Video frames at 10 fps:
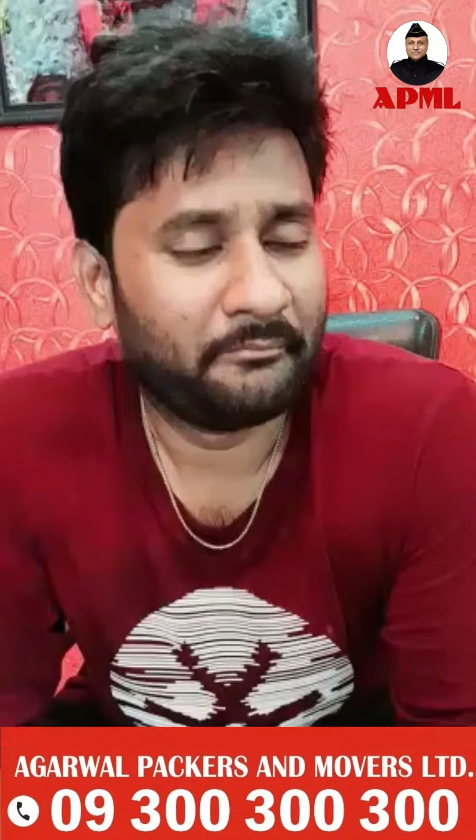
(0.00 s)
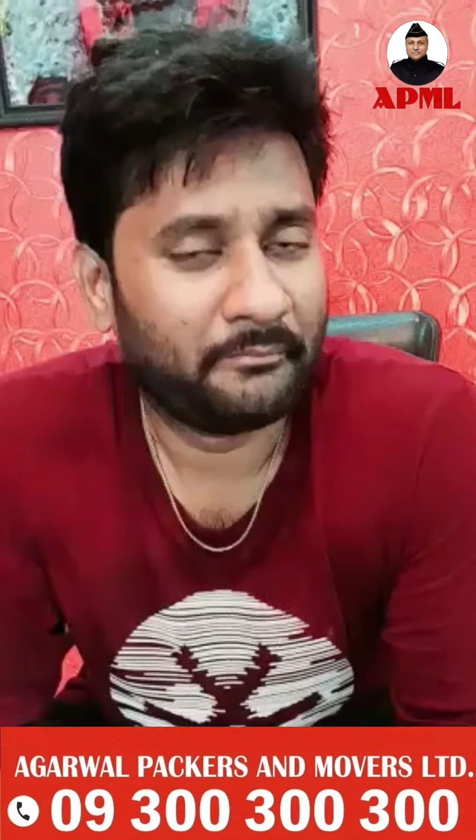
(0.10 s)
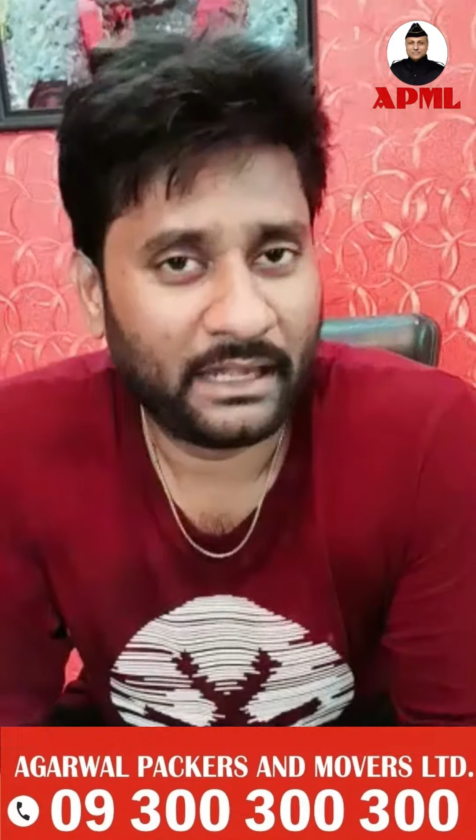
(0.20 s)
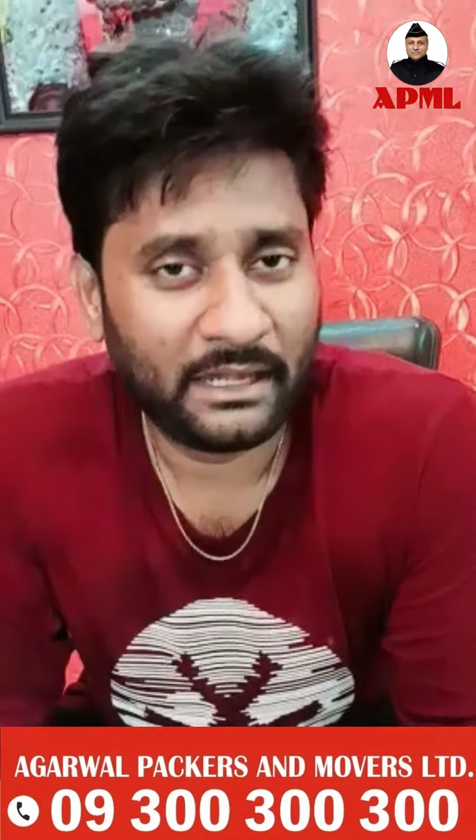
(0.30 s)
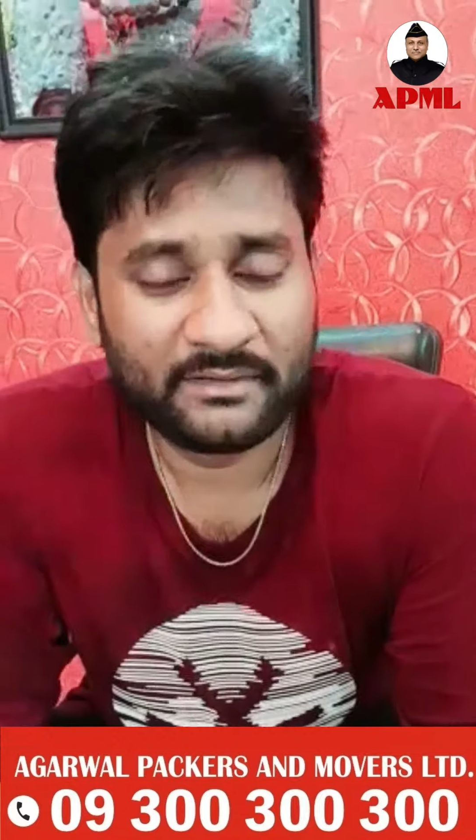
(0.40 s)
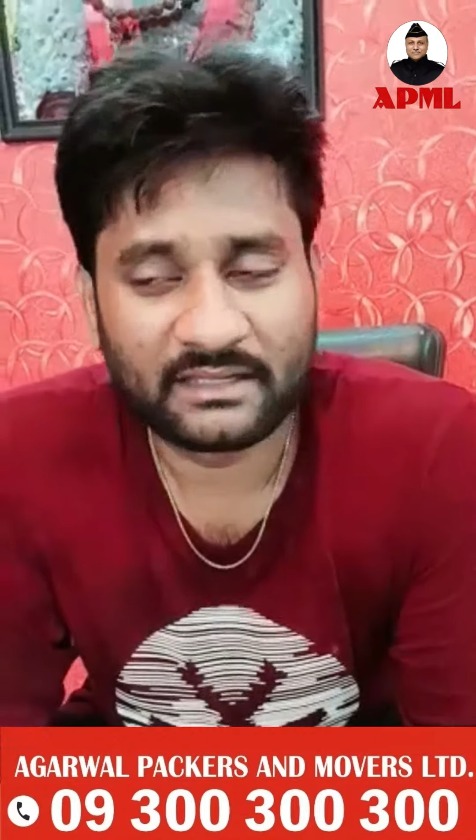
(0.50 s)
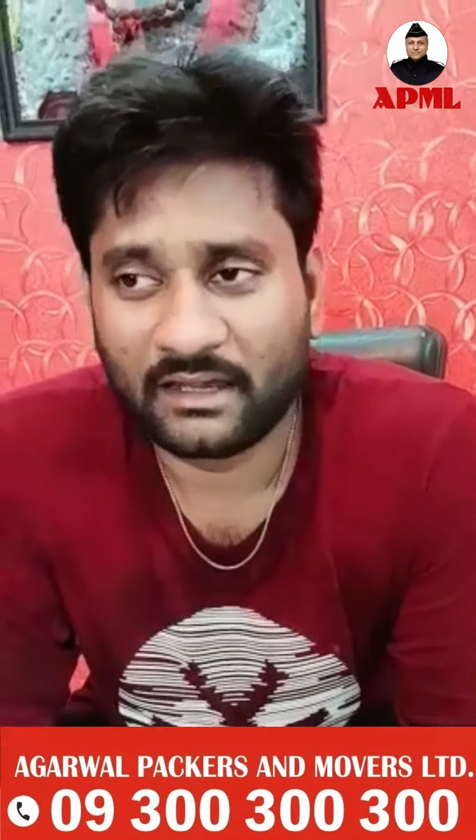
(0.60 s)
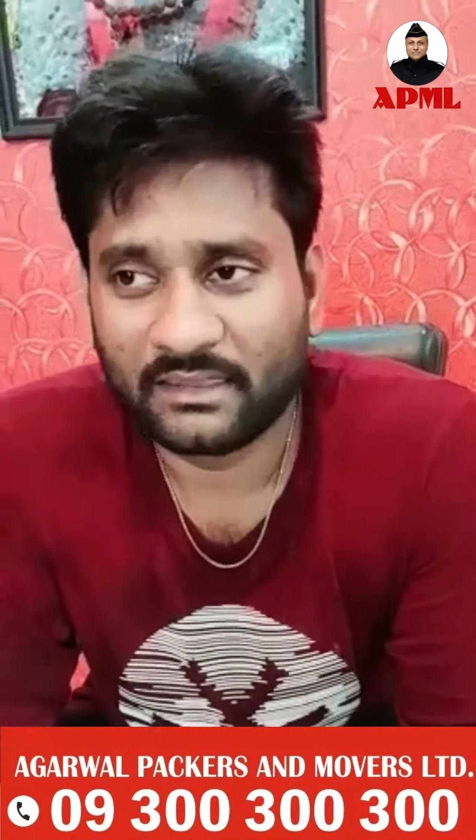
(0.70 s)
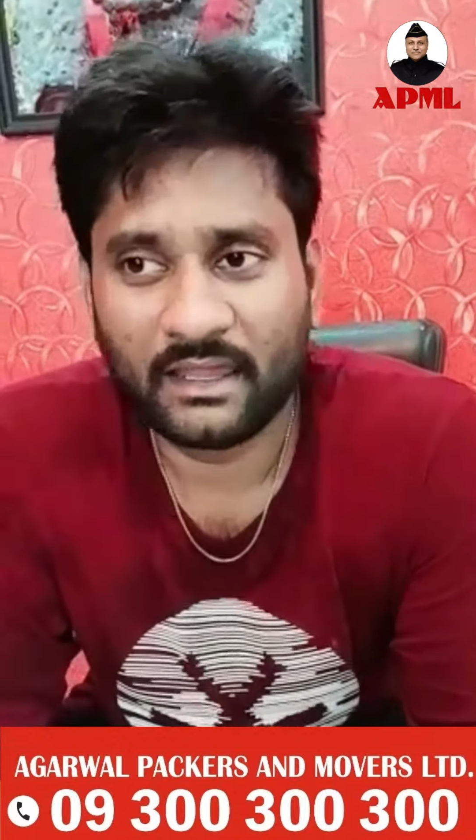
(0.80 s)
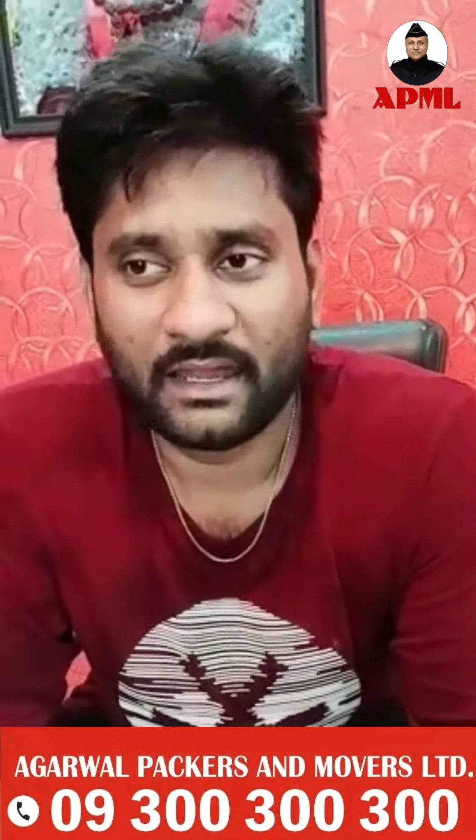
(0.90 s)
My name is
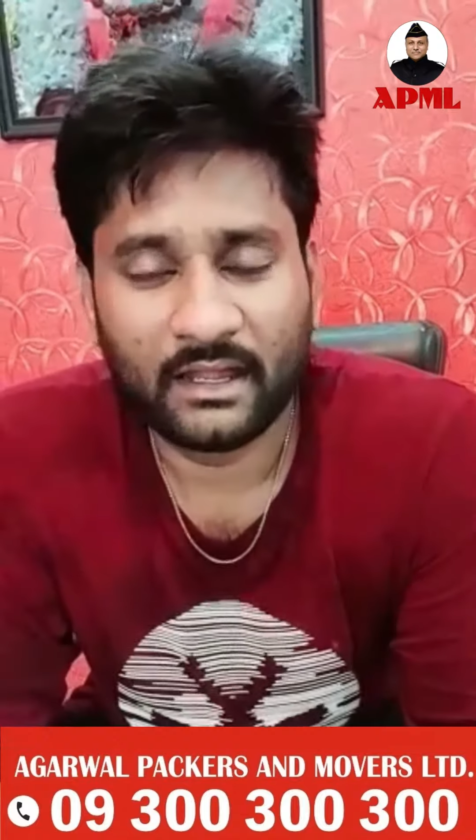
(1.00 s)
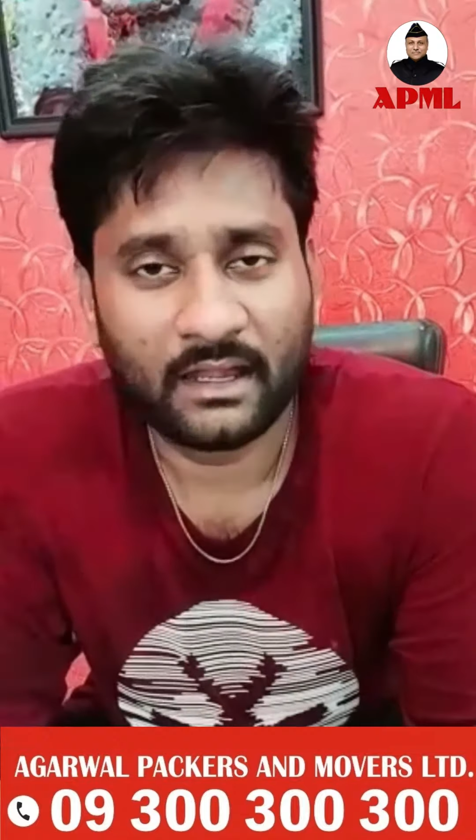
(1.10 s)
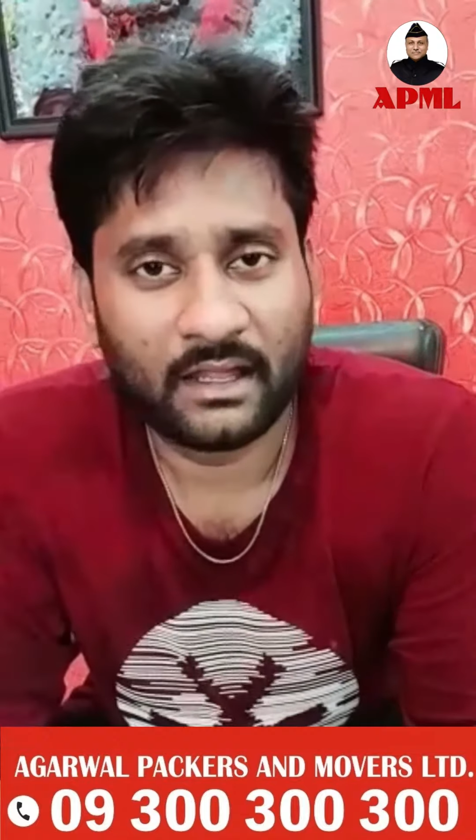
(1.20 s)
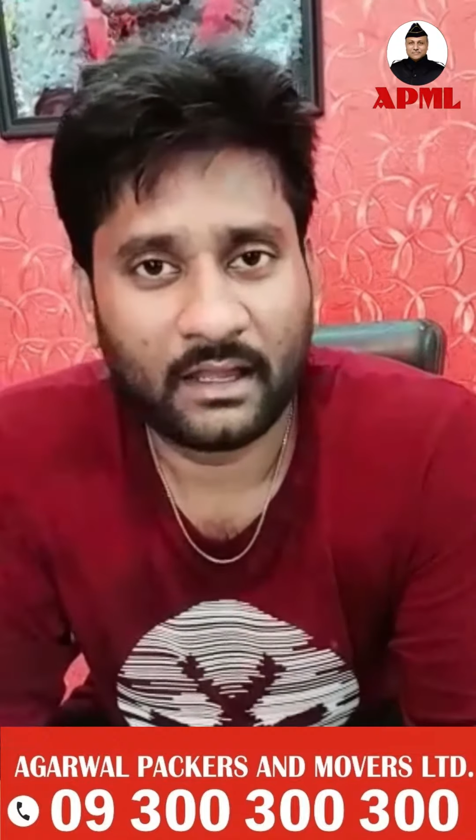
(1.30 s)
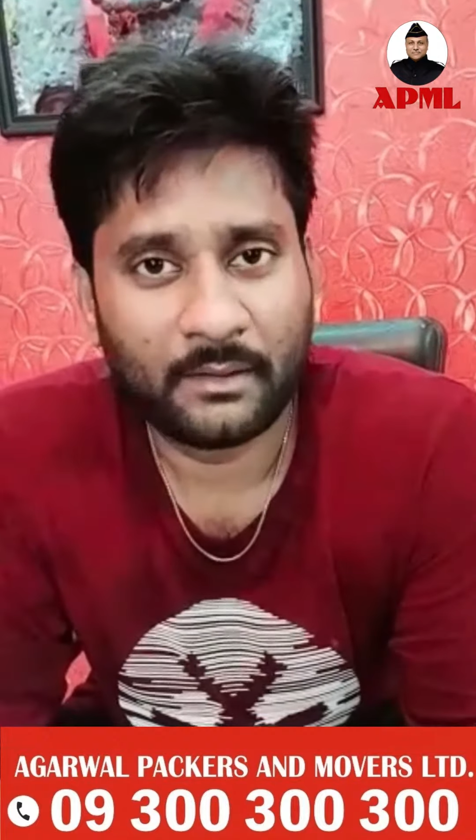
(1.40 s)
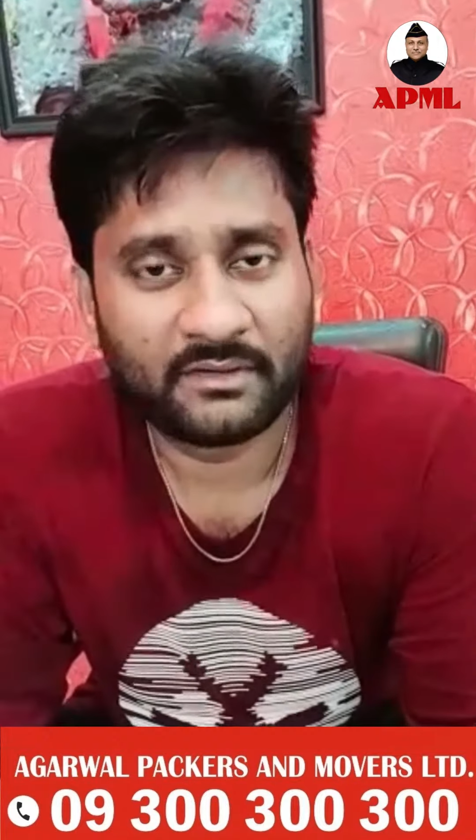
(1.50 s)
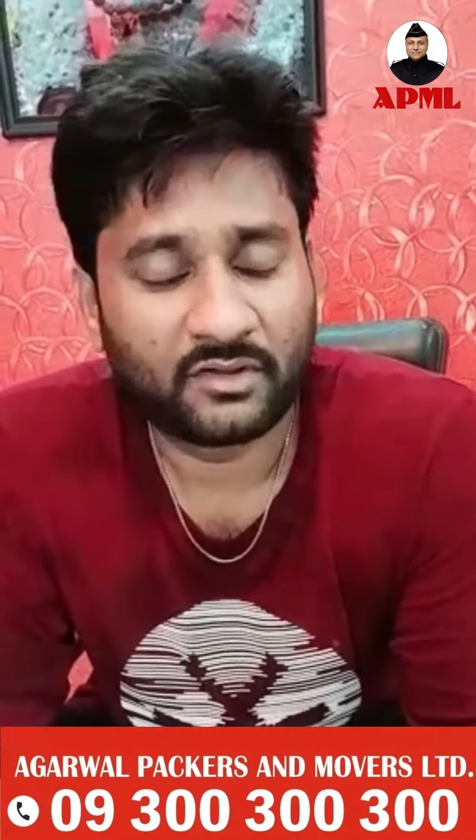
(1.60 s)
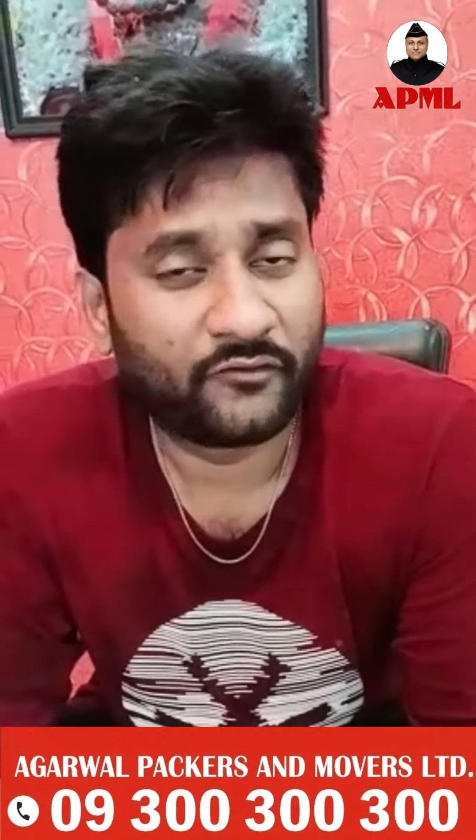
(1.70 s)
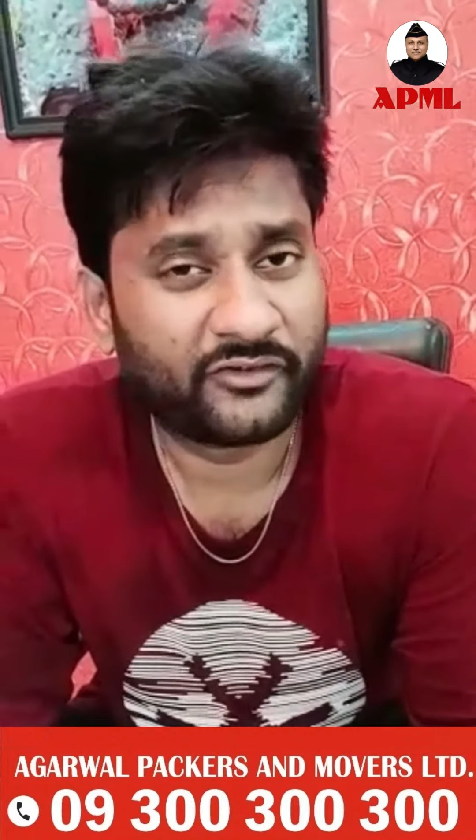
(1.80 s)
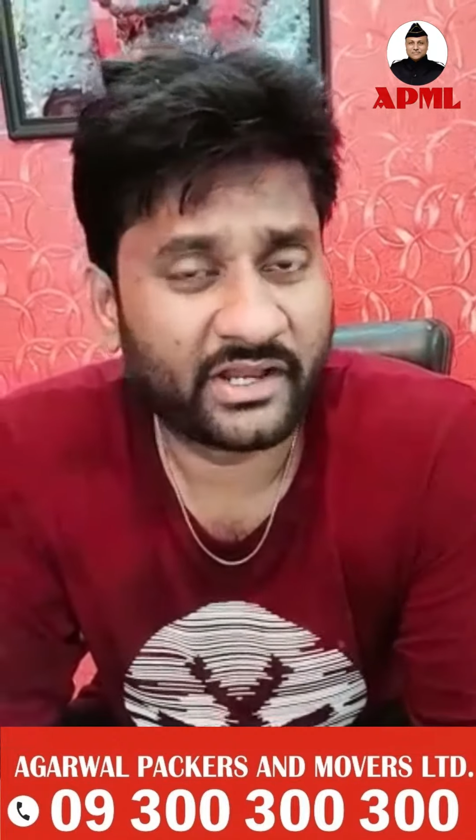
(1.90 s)
Karthik and I'm a
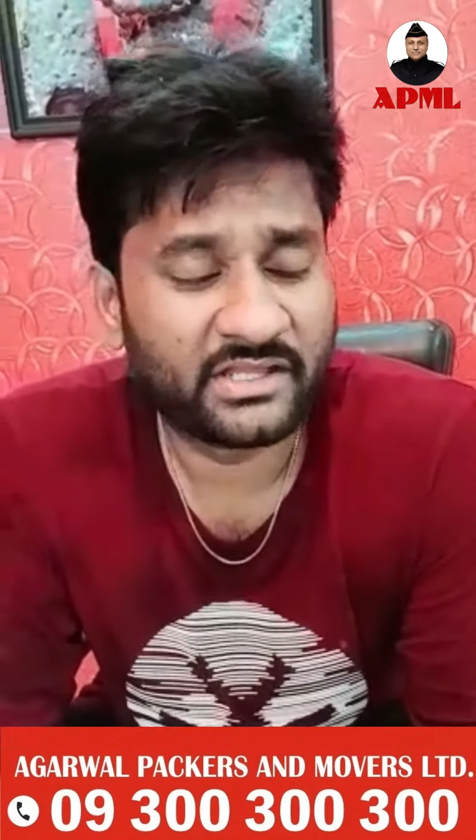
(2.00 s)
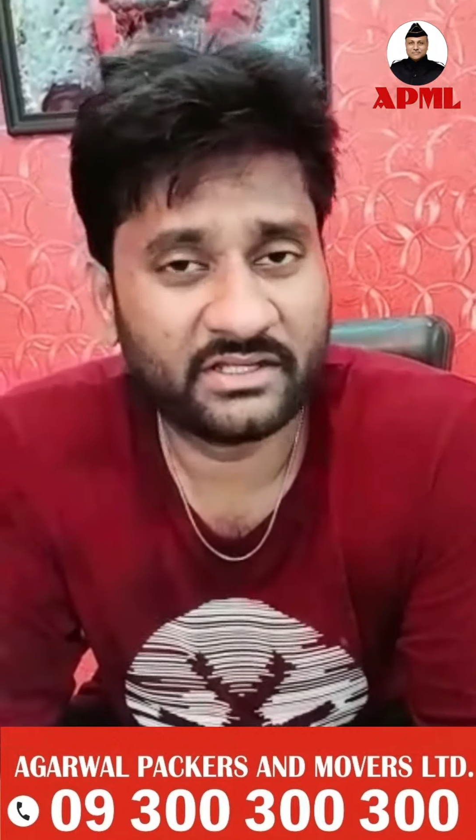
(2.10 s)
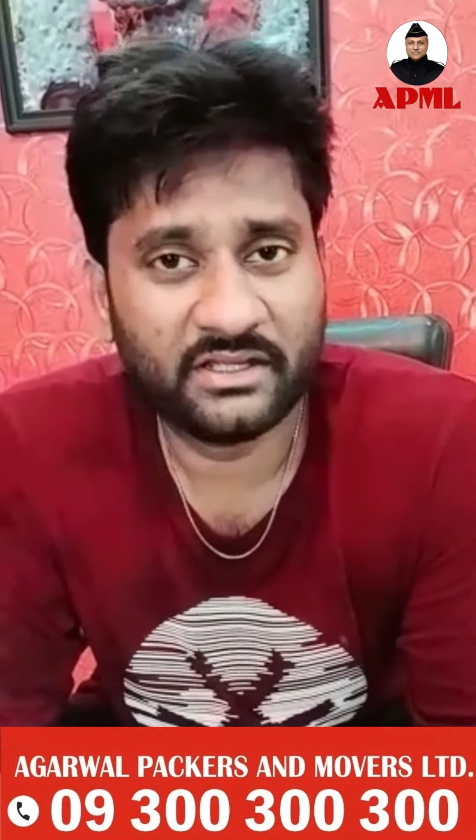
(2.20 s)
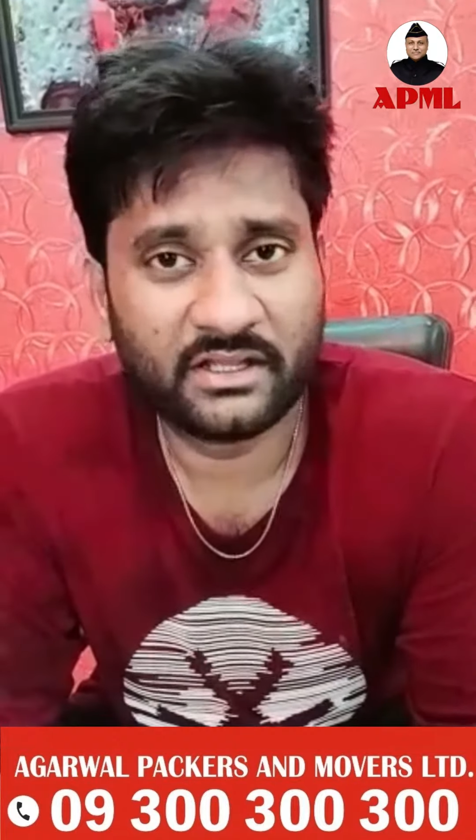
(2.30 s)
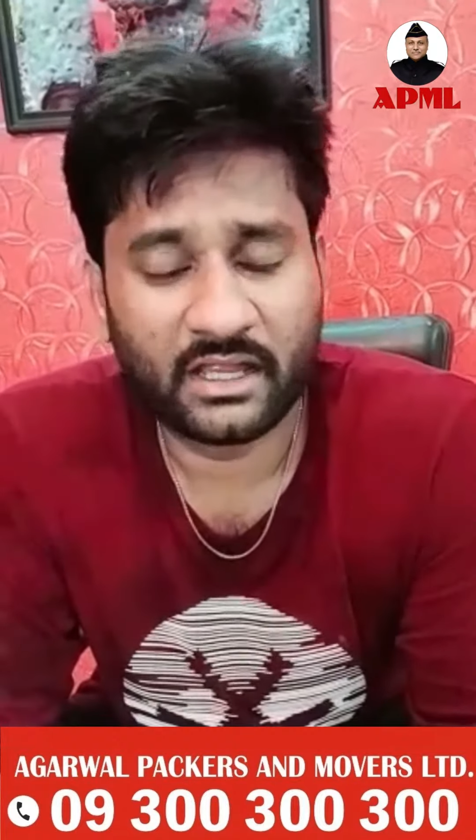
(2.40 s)
software engineer.